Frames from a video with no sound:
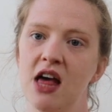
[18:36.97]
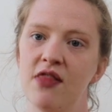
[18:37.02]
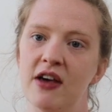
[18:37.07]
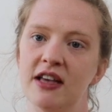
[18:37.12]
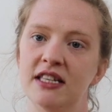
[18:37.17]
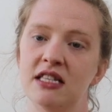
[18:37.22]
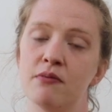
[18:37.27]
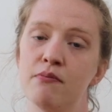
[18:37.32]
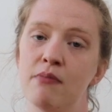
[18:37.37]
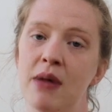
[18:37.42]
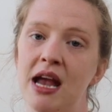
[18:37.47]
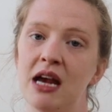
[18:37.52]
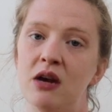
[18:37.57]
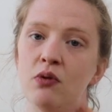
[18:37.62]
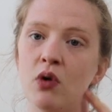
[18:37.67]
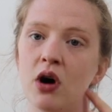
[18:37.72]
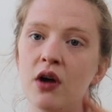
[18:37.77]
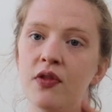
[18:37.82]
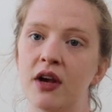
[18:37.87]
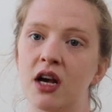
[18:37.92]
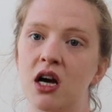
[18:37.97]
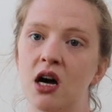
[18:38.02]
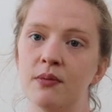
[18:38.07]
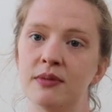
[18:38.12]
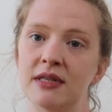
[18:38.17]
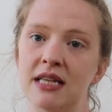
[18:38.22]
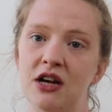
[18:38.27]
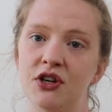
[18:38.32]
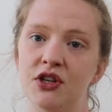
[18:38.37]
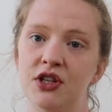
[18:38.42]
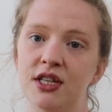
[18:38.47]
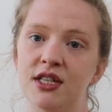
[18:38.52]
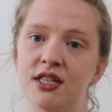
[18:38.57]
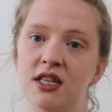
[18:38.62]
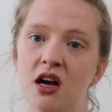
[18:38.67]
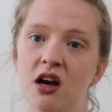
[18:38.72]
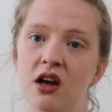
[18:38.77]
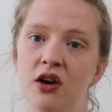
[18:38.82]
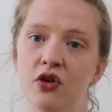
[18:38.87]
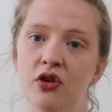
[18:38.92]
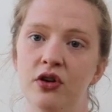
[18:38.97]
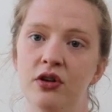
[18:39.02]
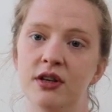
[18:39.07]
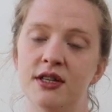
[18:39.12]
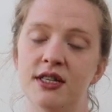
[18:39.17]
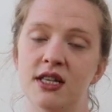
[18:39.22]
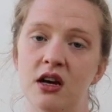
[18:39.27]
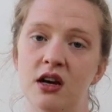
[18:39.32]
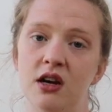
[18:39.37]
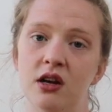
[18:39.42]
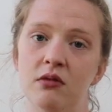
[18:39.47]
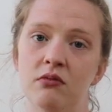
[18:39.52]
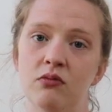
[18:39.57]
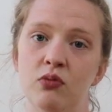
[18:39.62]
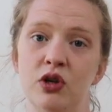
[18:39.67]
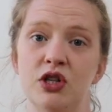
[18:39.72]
There's the main one that comes down to the sternum,